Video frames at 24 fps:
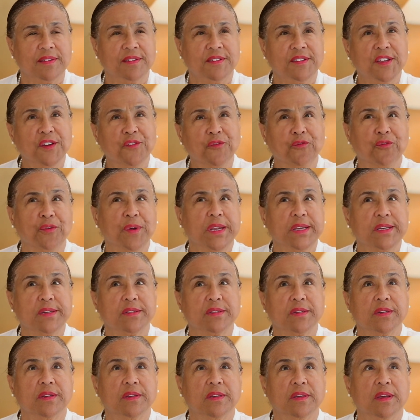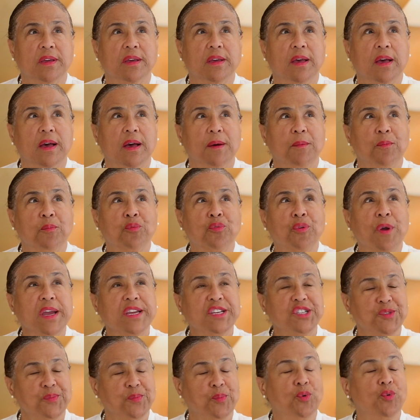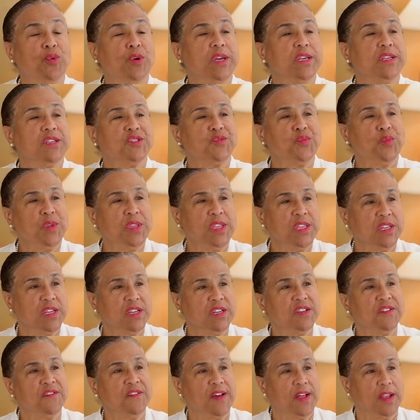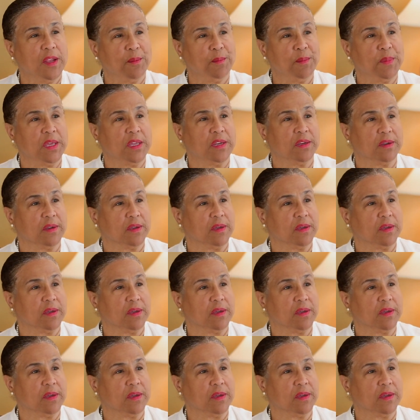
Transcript: different price points within a development.